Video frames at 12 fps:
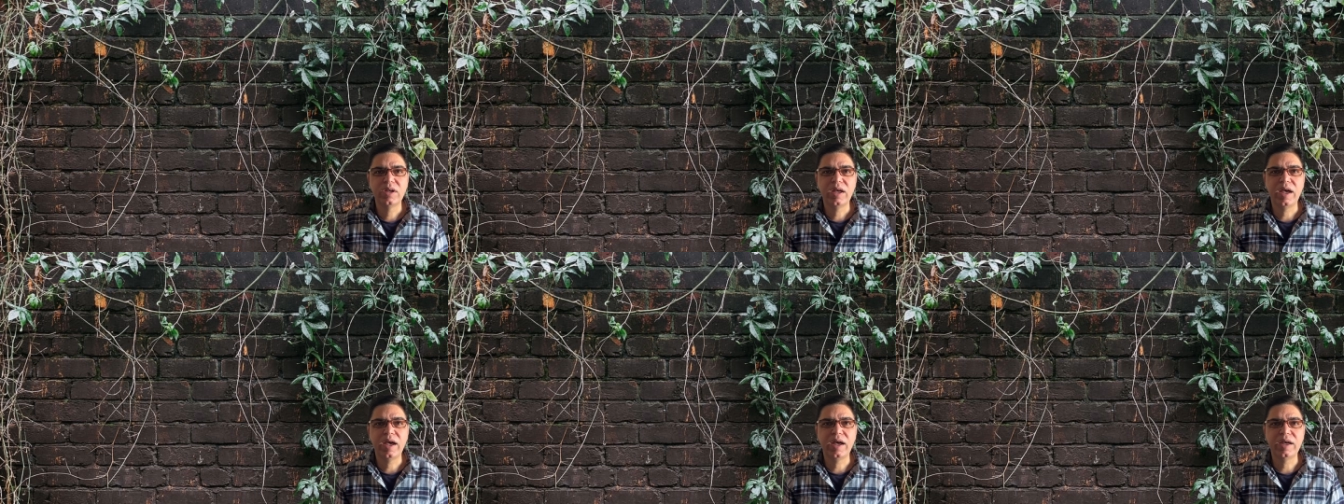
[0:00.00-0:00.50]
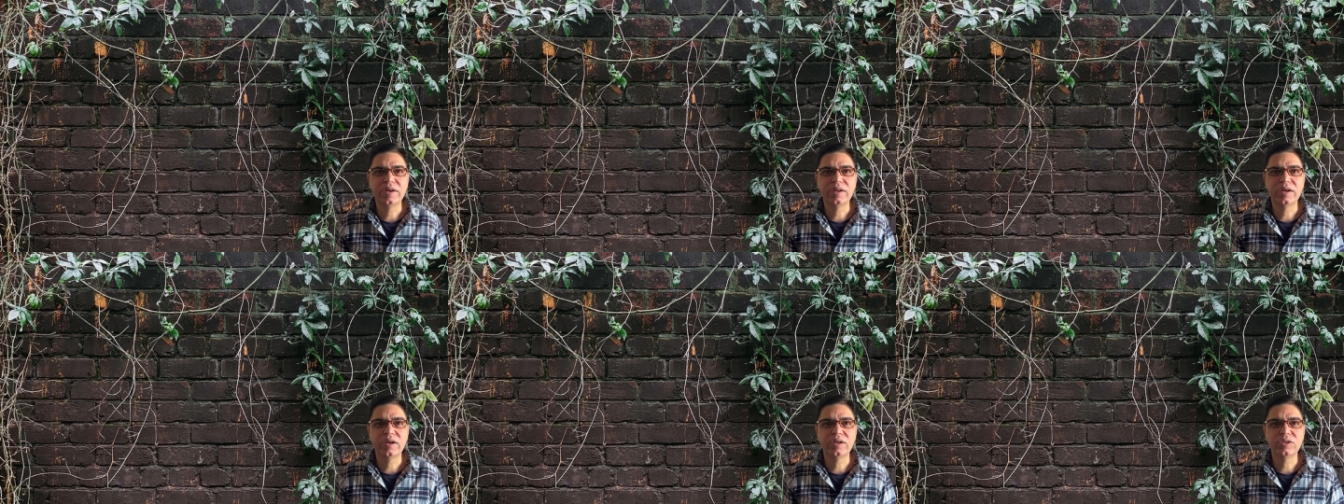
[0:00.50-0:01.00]
and
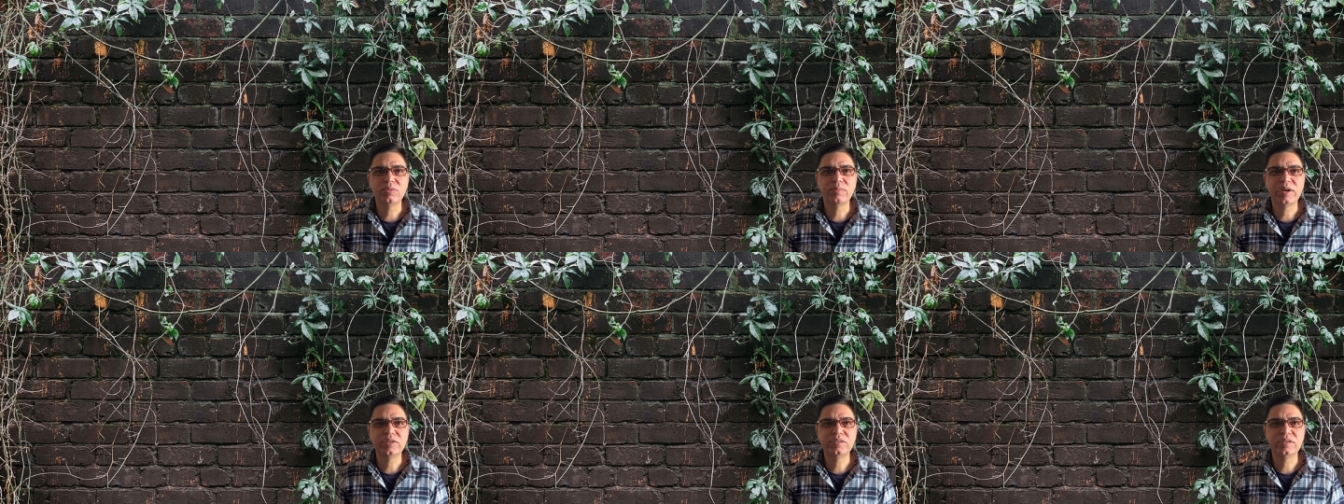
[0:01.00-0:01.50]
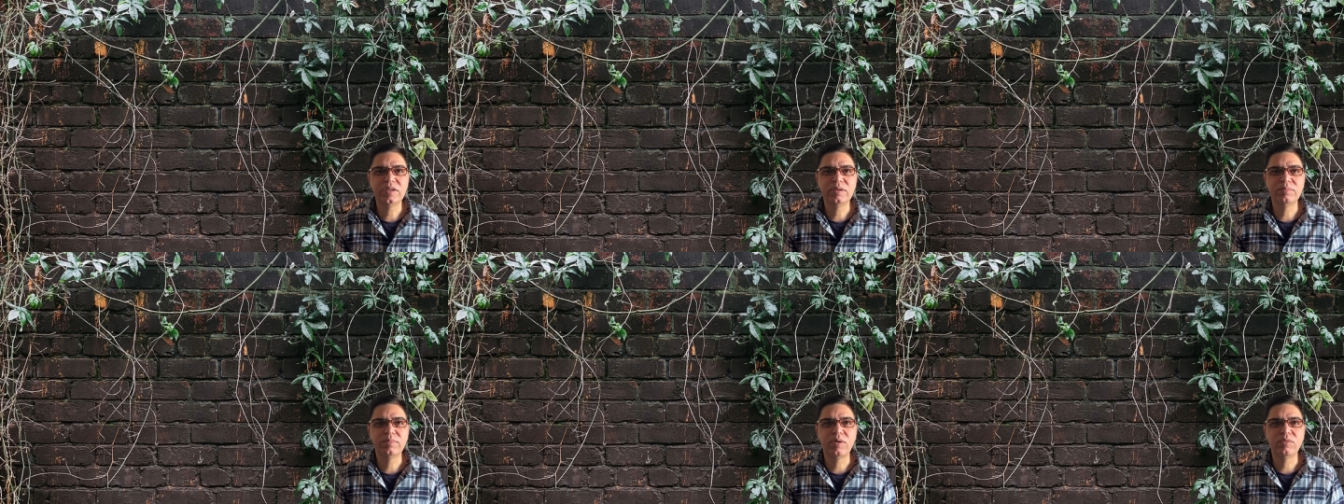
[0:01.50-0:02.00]
you might see
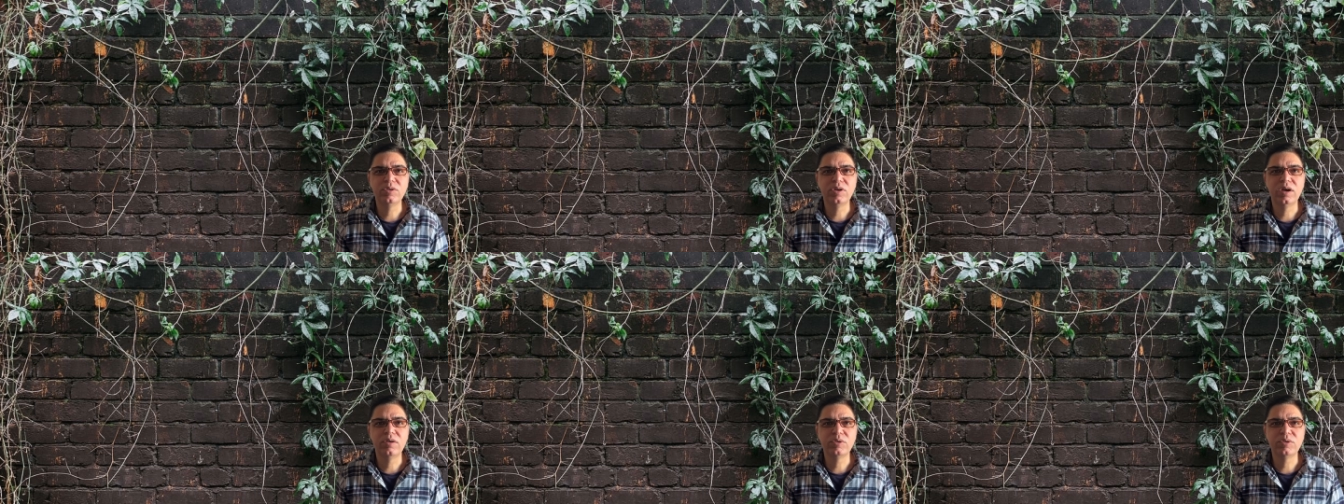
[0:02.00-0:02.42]
bowel